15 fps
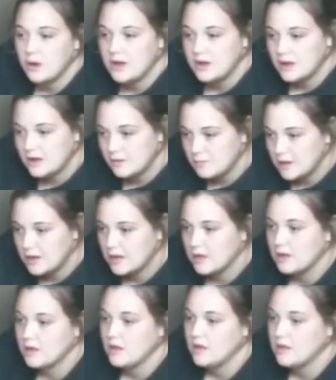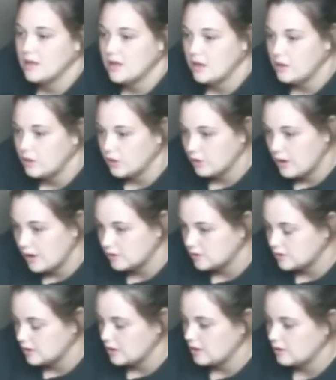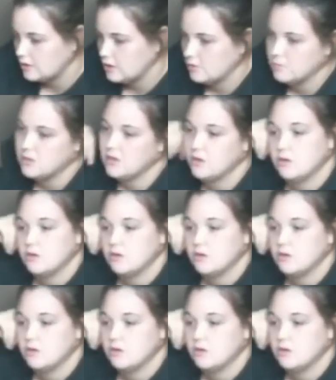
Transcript: waited a minute, and then I threw out the jumpsuit.